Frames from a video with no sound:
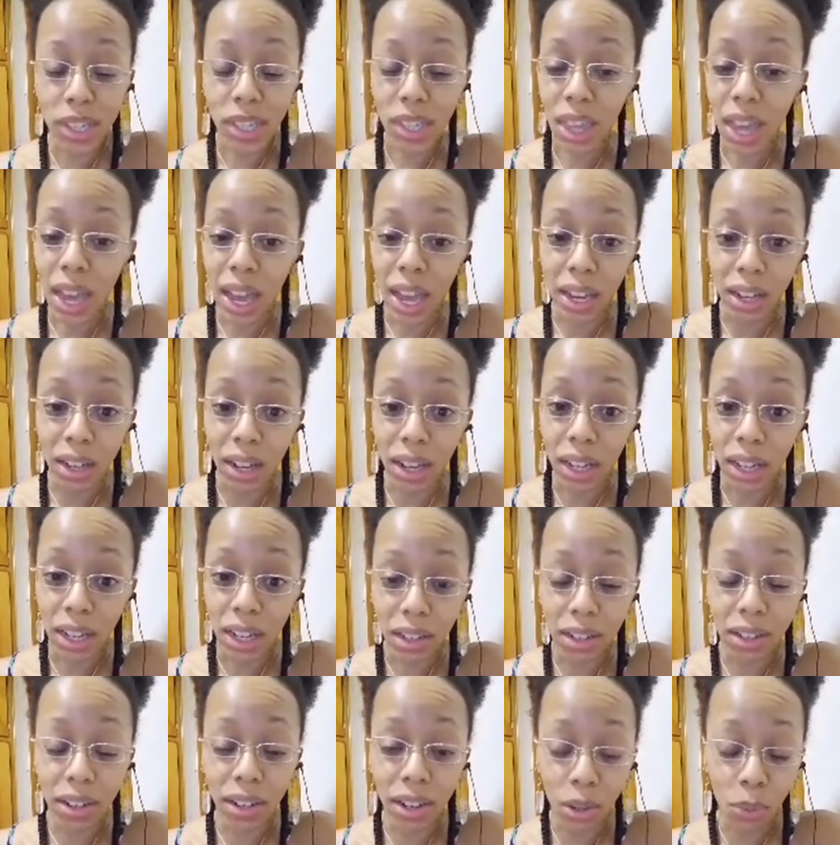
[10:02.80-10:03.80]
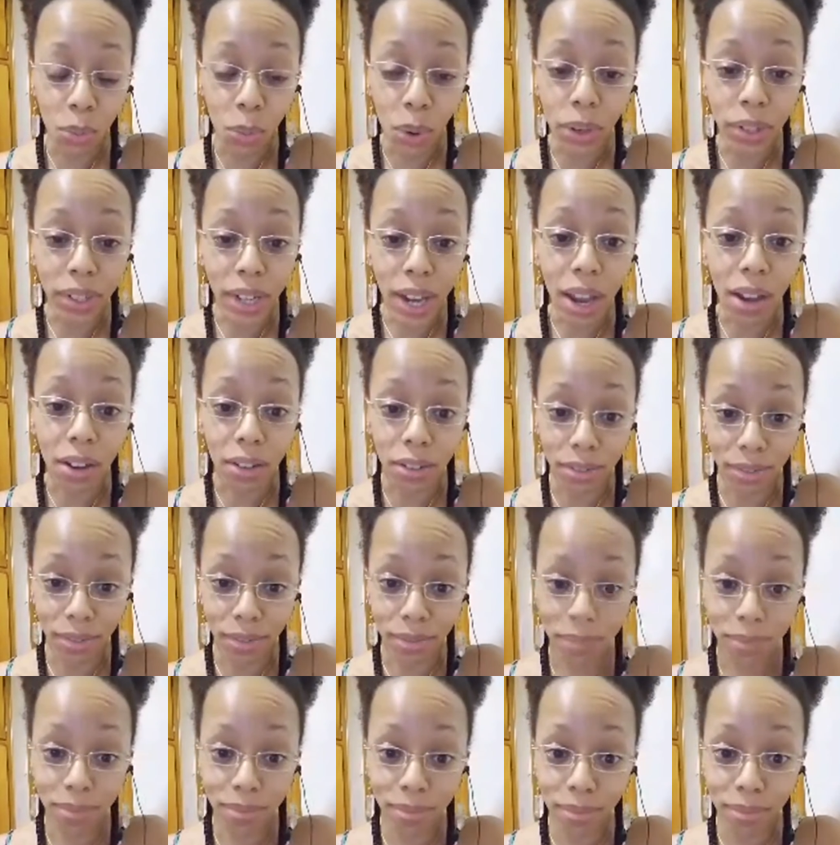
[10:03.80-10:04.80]
that, and it worked out.
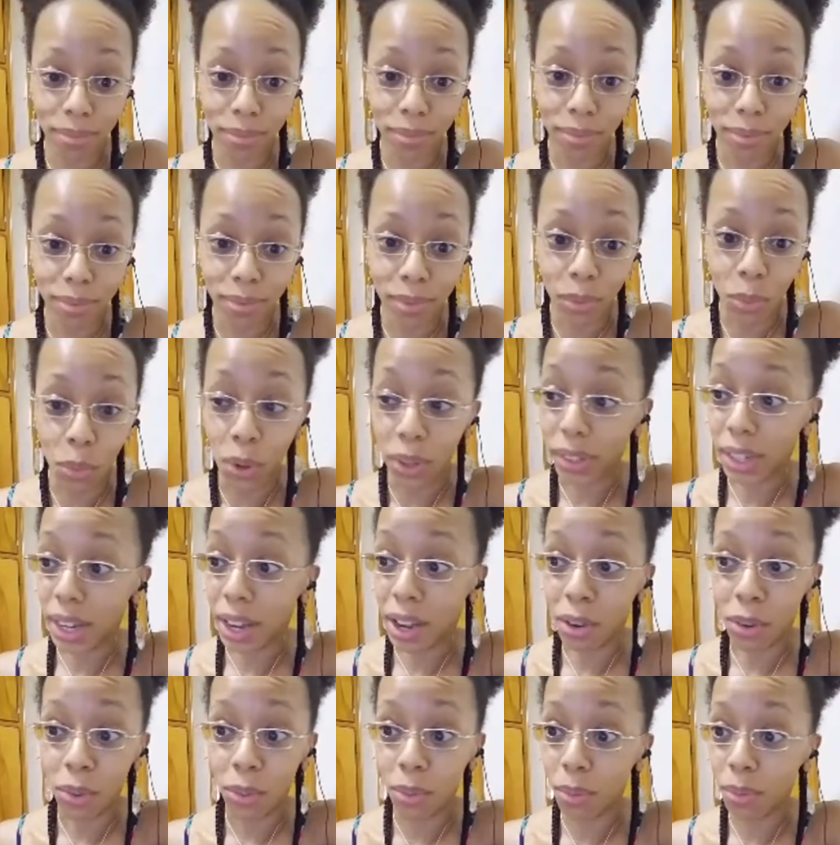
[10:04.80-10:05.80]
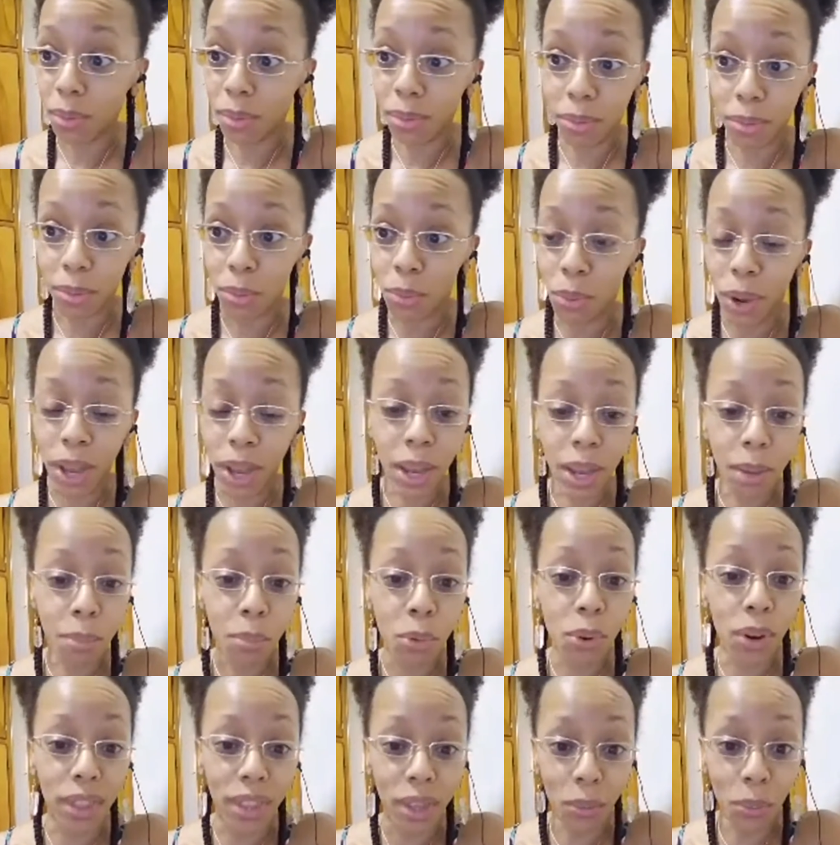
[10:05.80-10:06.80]
It worked out way
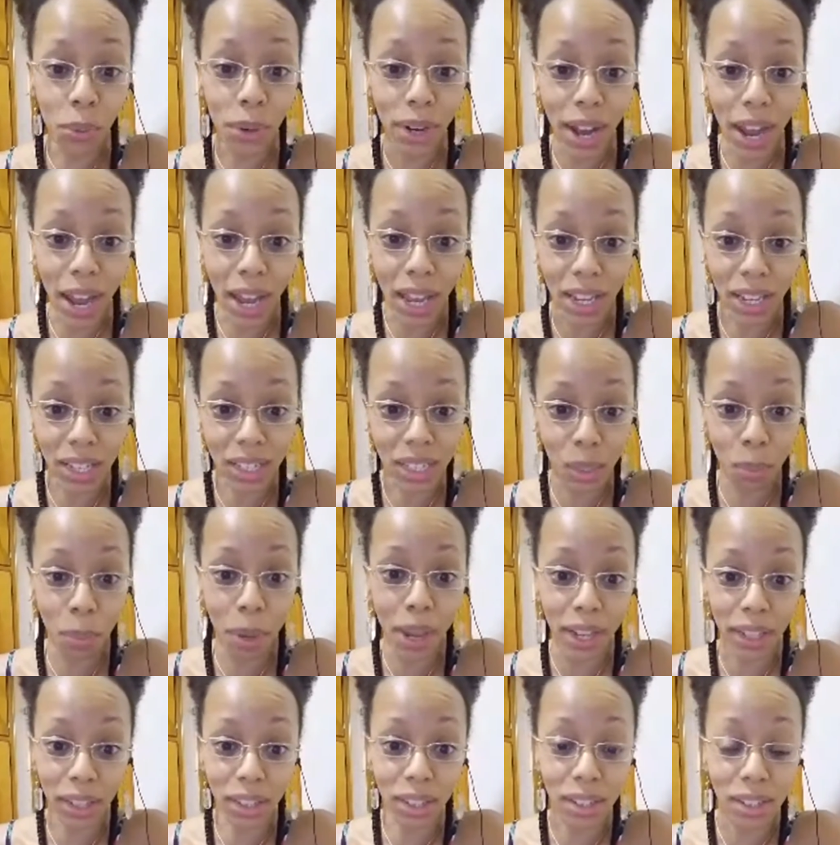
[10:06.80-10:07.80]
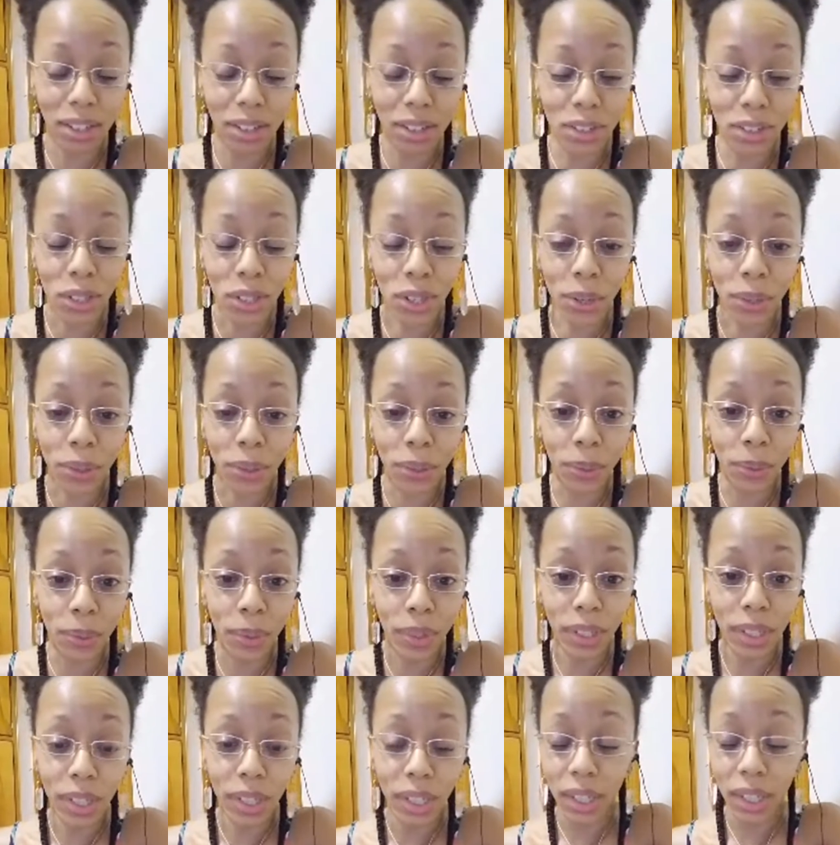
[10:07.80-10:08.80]
more than what I expected. So
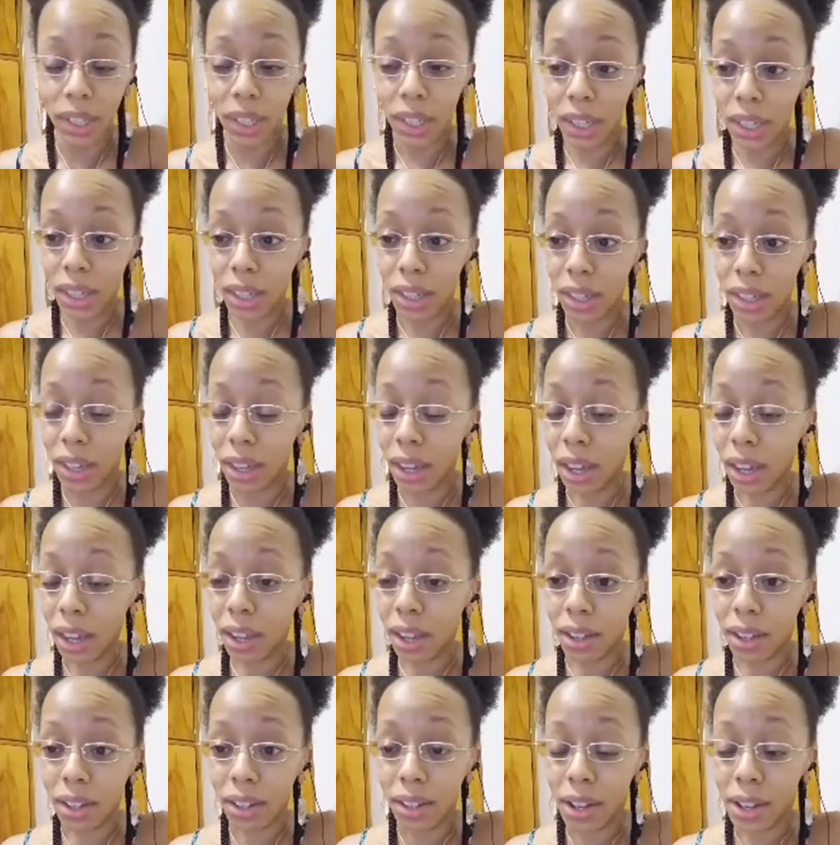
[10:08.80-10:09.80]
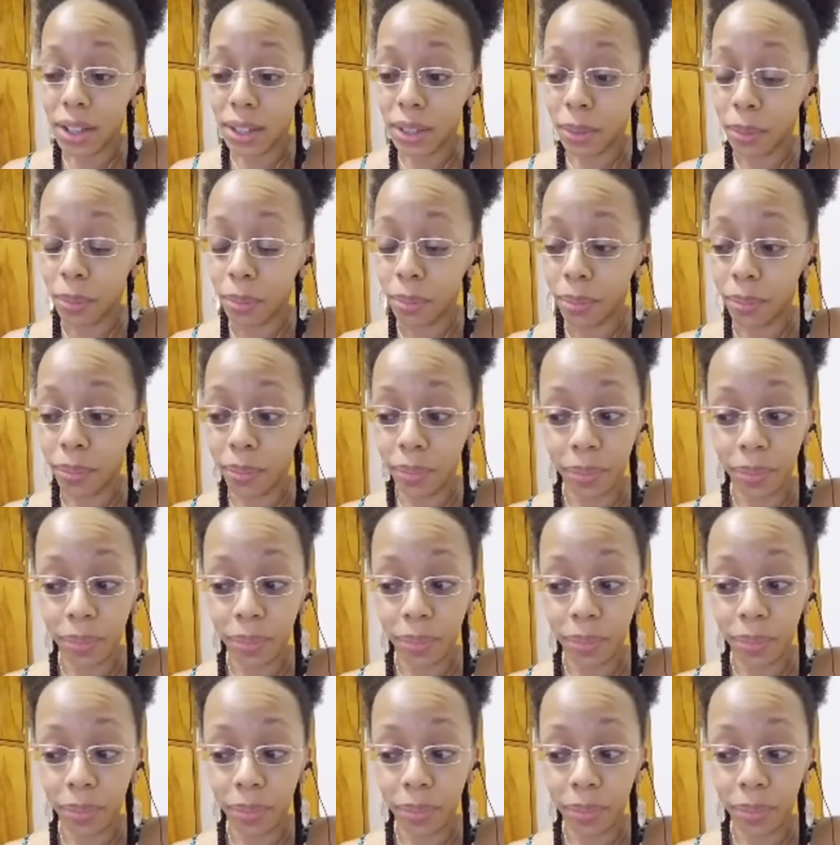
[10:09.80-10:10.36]
yeah,